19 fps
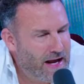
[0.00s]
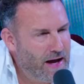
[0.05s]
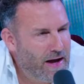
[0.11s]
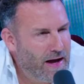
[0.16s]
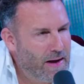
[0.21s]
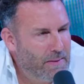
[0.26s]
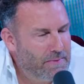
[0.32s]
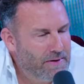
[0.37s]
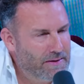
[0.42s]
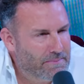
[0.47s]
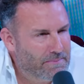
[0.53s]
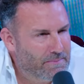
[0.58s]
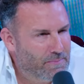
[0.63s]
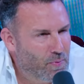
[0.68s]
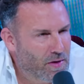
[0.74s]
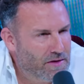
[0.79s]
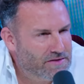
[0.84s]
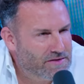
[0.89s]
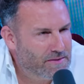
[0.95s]
how many,
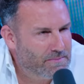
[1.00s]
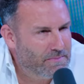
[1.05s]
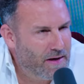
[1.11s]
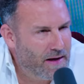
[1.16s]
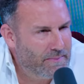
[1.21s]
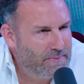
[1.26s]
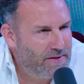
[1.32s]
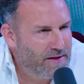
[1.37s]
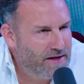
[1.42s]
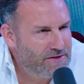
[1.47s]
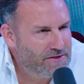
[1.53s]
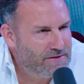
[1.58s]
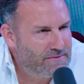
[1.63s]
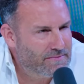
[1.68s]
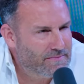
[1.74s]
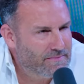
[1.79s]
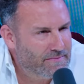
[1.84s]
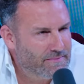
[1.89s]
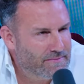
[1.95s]
what's the population?